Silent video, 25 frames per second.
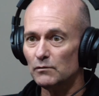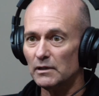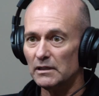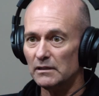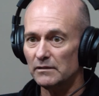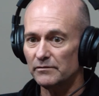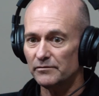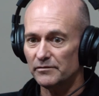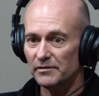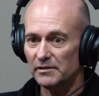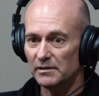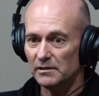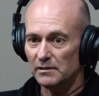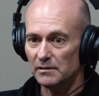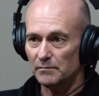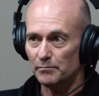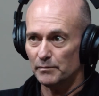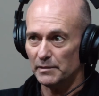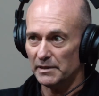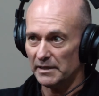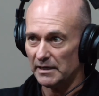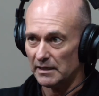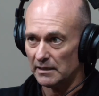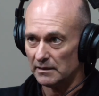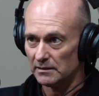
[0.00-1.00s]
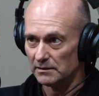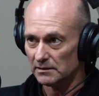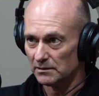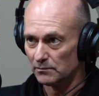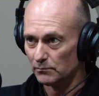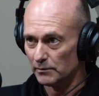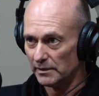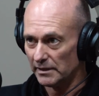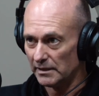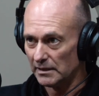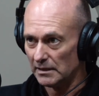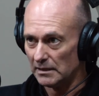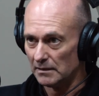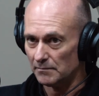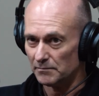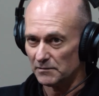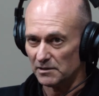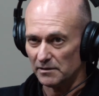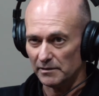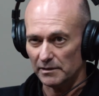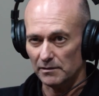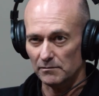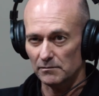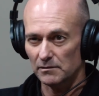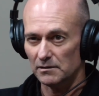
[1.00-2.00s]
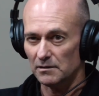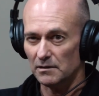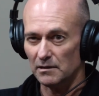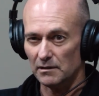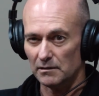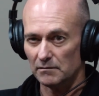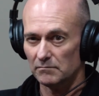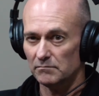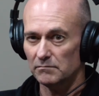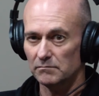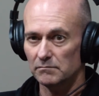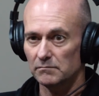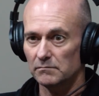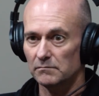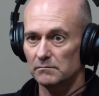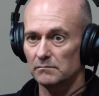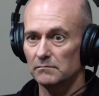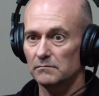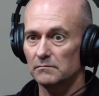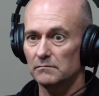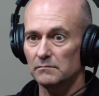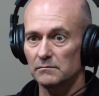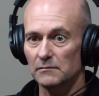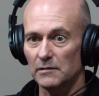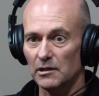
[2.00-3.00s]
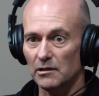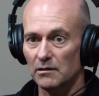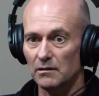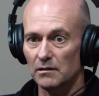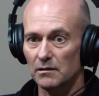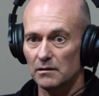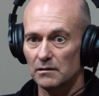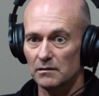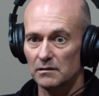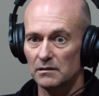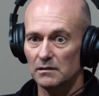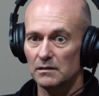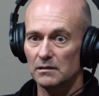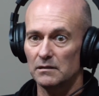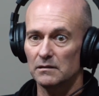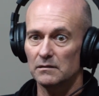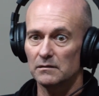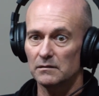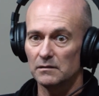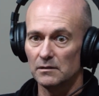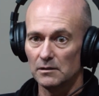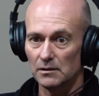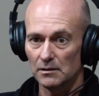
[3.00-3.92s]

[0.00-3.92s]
one of the banana swing arms. I think it was like 91.